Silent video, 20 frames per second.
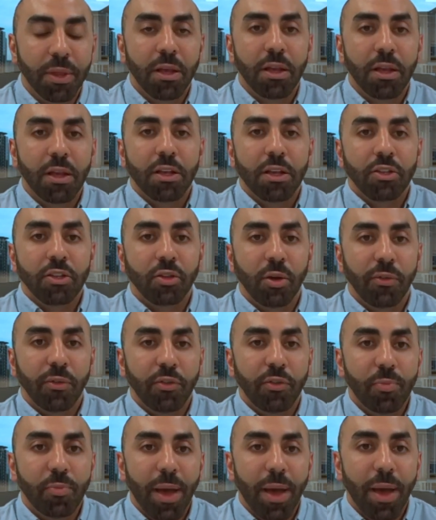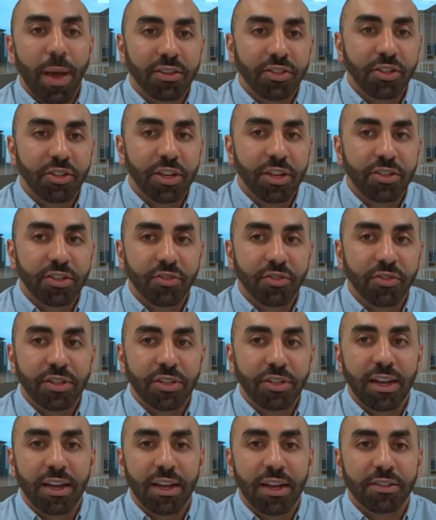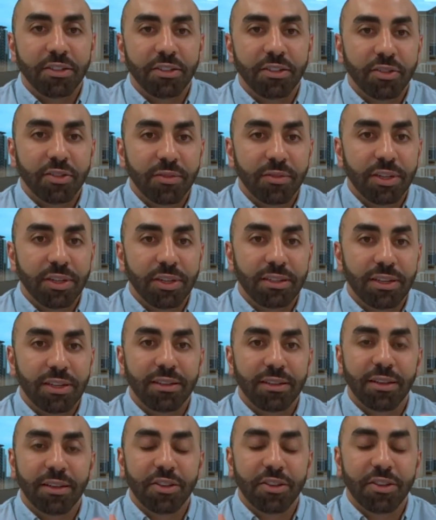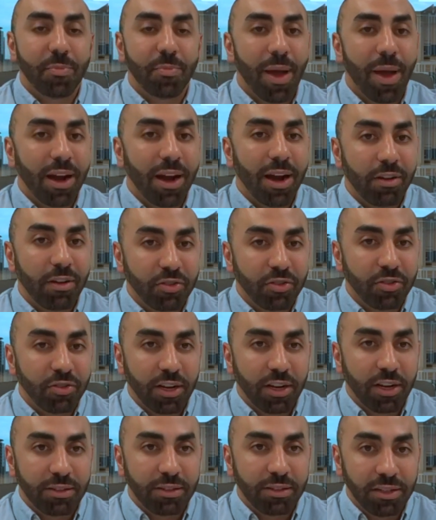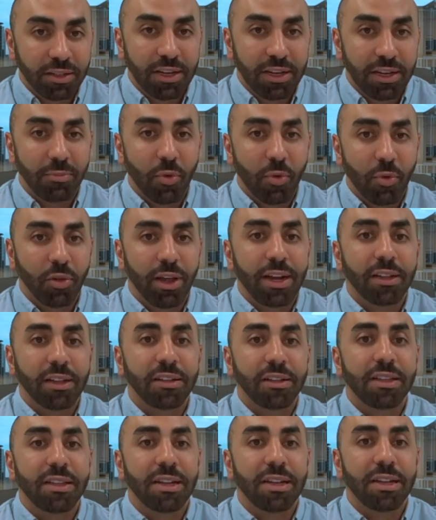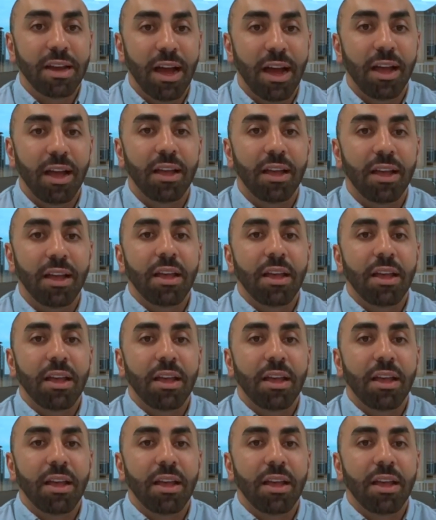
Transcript: So if you pass your history test and your civics test and your background check is clean, more likely than not,